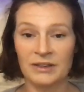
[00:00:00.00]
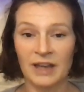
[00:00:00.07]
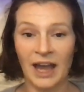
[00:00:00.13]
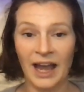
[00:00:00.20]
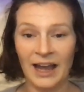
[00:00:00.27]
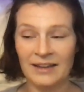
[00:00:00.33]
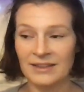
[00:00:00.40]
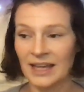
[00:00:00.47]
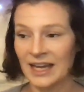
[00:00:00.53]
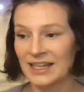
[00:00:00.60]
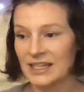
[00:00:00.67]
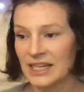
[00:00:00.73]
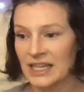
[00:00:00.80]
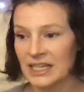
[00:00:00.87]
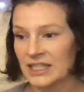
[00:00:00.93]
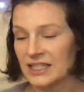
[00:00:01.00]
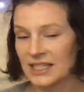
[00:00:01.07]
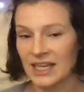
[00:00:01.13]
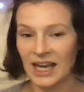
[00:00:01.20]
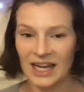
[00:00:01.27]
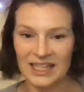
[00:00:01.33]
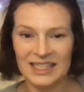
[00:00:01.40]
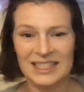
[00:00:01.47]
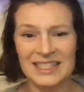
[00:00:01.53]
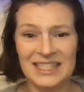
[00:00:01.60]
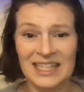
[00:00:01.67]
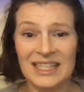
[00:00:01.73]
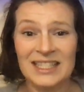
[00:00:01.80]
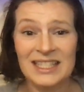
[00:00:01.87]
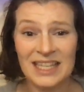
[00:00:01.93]
had that need to kind of
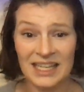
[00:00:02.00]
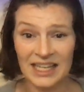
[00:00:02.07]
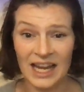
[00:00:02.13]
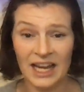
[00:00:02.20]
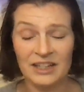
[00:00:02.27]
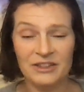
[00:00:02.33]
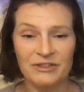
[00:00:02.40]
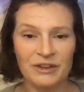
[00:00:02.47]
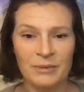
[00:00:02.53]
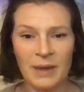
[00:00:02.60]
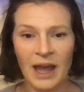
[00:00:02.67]
disconnect from